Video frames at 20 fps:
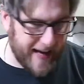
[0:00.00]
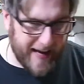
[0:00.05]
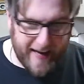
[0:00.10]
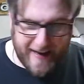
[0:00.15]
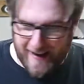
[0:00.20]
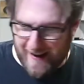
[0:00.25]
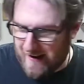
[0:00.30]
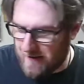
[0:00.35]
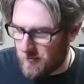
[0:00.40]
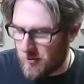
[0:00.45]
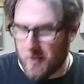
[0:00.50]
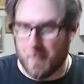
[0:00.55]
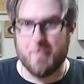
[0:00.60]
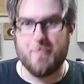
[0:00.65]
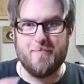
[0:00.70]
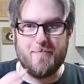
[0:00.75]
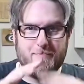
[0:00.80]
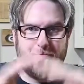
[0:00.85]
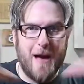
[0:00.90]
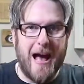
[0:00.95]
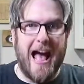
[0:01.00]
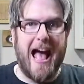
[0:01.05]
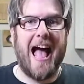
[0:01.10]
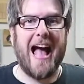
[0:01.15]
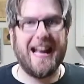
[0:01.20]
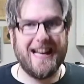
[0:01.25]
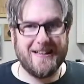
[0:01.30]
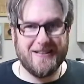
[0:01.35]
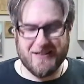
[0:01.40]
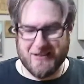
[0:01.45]
and we're
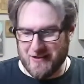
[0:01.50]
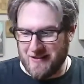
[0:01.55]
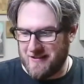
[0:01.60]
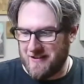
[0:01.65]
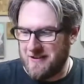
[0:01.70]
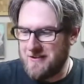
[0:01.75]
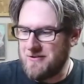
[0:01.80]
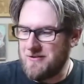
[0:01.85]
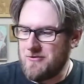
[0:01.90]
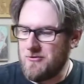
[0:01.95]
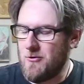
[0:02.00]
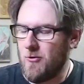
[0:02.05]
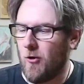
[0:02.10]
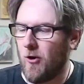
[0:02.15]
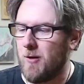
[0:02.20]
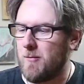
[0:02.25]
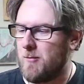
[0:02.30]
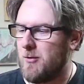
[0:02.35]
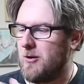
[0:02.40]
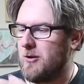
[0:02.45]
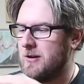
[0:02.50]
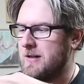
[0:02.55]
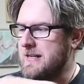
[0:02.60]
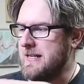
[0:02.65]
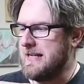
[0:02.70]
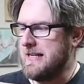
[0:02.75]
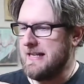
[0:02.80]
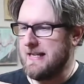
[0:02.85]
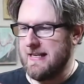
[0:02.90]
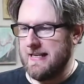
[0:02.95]
back to the normal
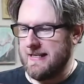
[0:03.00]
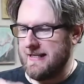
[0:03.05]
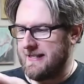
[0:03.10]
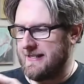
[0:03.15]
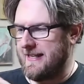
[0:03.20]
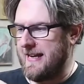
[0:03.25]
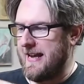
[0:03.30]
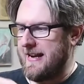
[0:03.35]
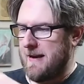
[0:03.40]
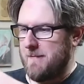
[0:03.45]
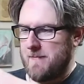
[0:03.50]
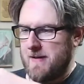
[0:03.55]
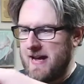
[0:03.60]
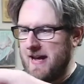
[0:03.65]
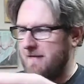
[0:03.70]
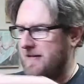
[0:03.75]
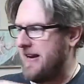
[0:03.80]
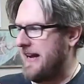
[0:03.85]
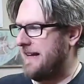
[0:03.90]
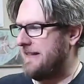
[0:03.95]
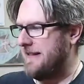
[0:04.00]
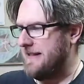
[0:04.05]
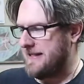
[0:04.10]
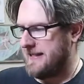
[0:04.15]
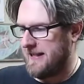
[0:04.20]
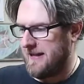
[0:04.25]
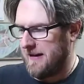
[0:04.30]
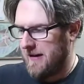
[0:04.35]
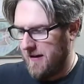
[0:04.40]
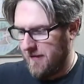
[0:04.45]
setup. I haven't had
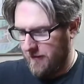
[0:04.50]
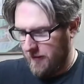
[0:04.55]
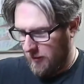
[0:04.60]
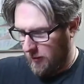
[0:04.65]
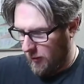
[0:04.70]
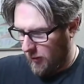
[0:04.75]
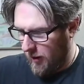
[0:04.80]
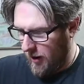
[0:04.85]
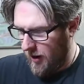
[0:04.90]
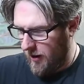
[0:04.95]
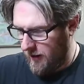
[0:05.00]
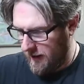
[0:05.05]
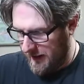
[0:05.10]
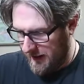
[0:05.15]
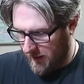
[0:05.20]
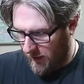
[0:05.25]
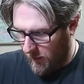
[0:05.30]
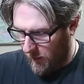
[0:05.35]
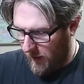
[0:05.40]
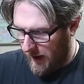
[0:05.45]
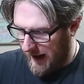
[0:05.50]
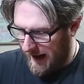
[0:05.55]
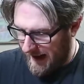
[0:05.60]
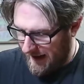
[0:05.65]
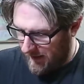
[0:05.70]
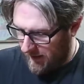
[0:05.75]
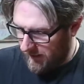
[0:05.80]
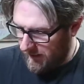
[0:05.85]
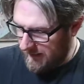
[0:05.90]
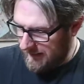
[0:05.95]
this thing off the wall in a
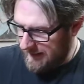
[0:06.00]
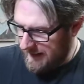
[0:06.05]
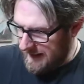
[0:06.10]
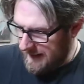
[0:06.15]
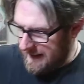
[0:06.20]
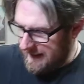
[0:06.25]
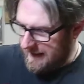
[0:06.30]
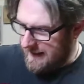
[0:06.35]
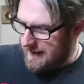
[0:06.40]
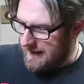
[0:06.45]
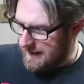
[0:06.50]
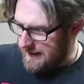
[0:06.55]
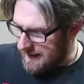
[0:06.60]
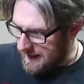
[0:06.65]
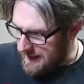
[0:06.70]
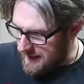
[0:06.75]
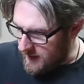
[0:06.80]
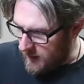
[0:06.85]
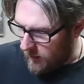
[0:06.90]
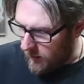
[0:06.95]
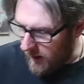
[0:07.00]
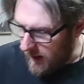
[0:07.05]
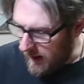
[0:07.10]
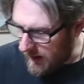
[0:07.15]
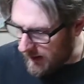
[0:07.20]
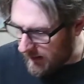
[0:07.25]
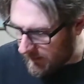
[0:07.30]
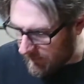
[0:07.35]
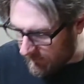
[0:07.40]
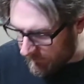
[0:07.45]
while. Does it still
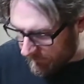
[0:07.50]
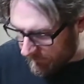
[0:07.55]
work?